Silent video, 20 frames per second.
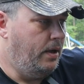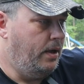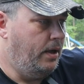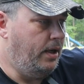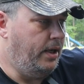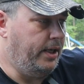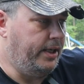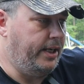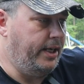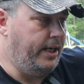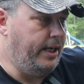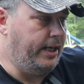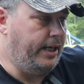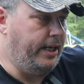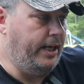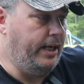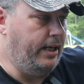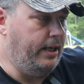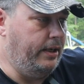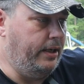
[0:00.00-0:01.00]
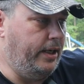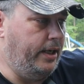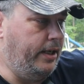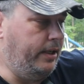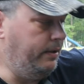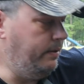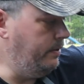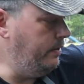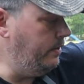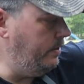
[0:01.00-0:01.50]
Again,
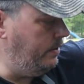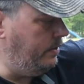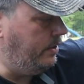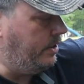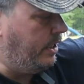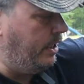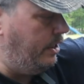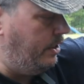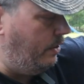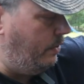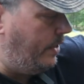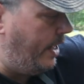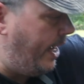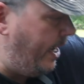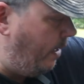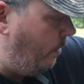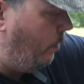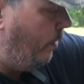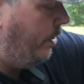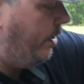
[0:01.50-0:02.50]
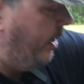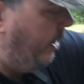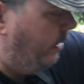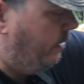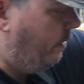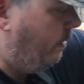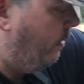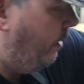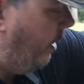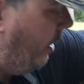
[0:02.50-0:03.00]
it can do that with
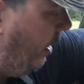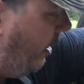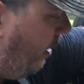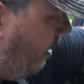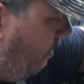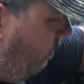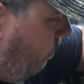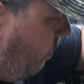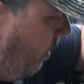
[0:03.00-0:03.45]
either the